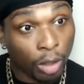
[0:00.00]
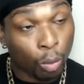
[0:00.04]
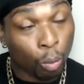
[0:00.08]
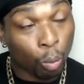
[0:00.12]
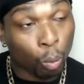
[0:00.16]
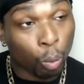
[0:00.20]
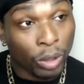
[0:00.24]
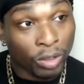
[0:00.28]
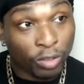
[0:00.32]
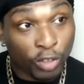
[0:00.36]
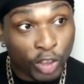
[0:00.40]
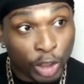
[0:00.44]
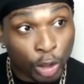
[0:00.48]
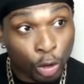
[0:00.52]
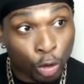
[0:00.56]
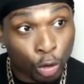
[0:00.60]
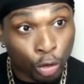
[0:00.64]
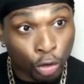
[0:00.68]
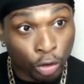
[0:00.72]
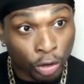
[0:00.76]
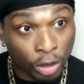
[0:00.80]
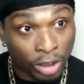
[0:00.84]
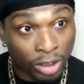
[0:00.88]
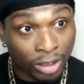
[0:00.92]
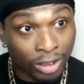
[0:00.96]
with
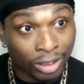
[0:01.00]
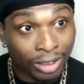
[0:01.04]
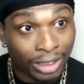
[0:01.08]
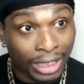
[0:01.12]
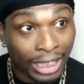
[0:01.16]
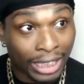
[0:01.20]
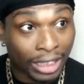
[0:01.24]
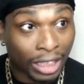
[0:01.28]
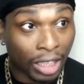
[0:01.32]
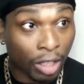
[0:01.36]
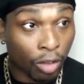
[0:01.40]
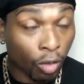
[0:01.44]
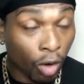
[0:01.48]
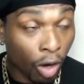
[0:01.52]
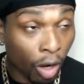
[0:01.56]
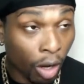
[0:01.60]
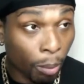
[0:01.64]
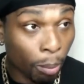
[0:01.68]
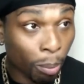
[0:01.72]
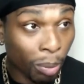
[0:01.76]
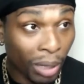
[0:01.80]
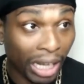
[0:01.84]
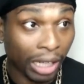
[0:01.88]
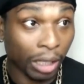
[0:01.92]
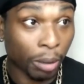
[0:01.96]
children than there are
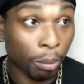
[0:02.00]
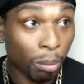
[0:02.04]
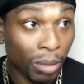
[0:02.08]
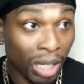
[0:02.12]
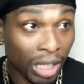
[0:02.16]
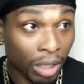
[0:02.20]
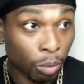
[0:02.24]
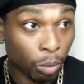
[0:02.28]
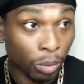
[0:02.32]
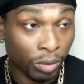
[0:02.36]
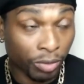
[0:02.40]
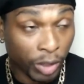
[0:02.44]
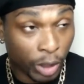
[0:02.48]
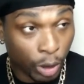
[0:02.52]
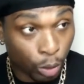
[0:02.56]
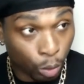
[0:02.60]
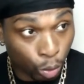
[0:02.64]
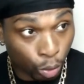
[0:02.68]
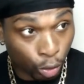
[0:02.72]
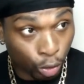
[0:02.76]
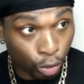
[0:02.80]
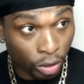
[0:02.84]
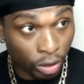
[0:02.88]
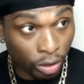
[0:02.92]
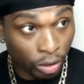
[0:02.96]
black men with
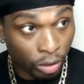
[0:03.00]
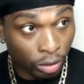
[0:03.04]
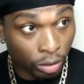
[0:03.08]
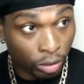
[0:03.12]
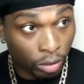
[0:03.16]
children.